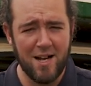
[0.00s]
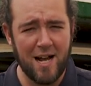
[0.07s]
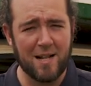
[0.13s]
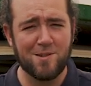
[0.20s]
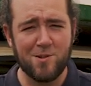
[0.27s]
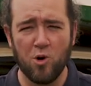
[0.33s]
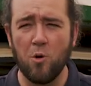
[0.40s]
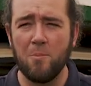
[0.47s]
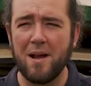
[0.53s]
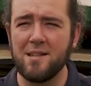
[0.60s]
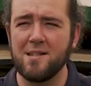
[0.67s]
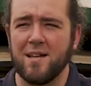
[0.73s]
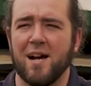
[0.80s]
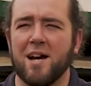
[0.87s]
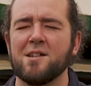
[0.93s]
and
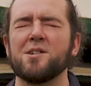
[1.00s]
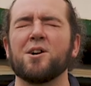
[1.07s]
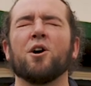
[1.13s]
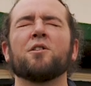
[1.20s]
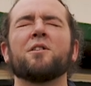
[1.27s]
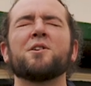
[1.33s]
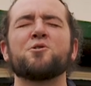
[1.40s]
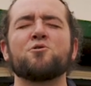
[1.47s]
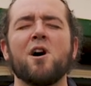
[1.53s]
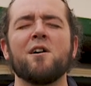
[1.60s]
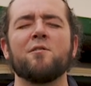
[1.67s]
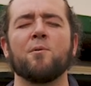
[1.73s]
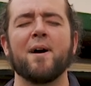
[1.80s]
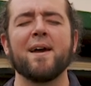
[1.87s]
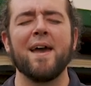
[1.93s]
tormenting us on the
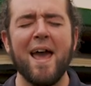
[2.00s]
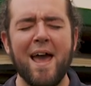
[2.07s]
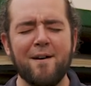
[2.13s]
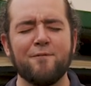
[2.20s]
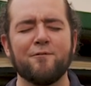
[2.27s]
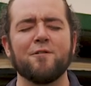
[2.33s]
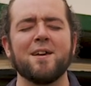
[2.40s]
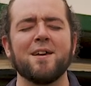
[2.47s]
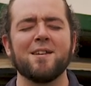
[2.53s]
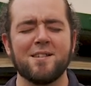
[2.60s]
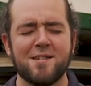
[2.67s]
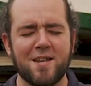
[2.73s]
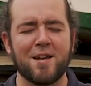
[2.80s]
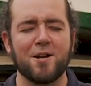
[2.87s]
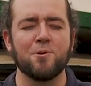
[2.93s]
driveway every
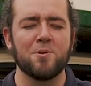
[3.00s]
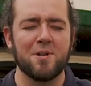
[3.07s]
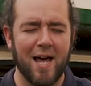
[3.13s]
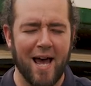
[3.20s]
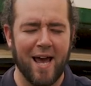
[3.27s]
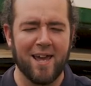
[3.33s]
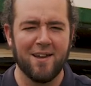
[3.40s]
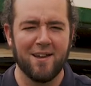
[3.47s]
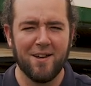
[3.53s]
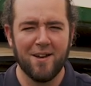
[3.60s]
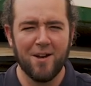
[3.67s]
single day,